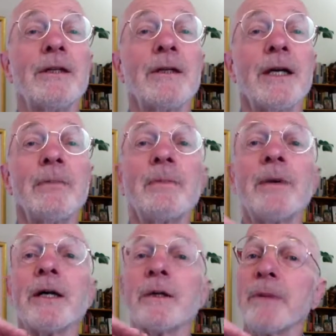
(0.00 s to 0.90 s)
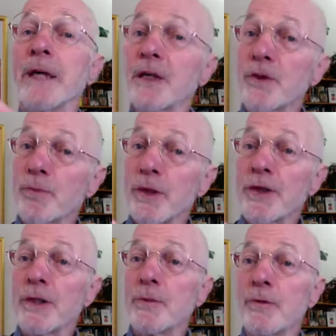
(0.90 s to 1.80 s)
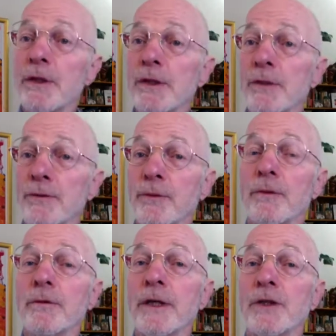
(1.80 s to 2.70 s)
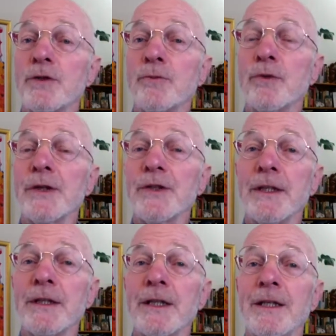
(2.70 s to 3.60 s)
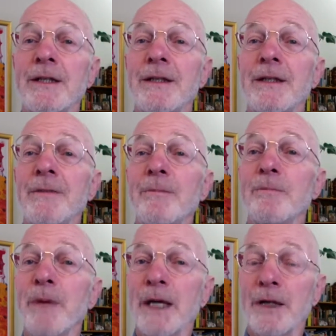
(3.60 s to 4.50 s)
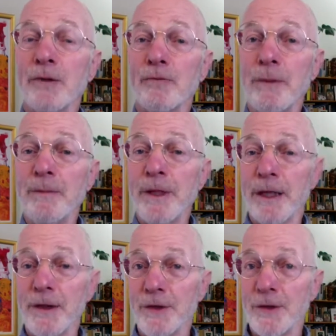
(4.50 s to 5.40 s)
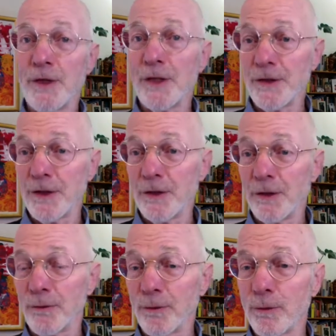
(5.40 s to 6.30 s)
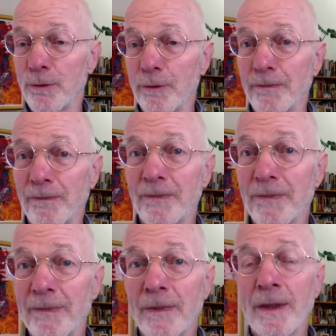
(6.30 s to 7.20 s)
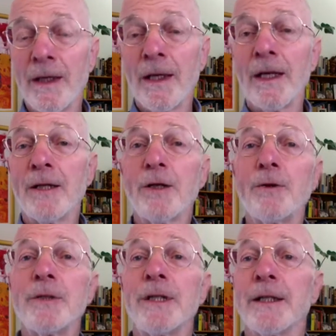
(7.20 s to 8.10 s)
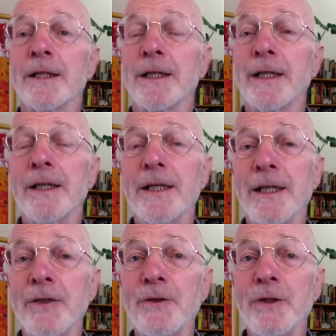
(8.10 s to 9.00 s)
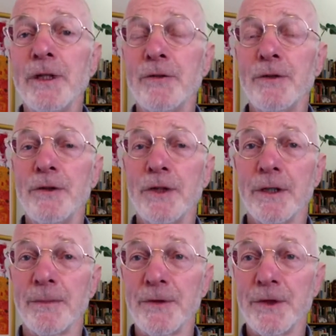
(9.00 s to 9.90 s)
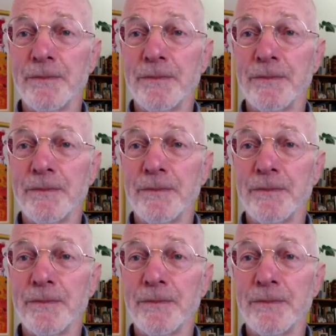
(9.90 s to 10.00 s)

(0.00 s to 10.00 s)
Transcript: upper part of the back is pressing more into the floor. In fact, you're pressing the back of the rib cage, the chest, into the floor. And lower down again, and do that a few times.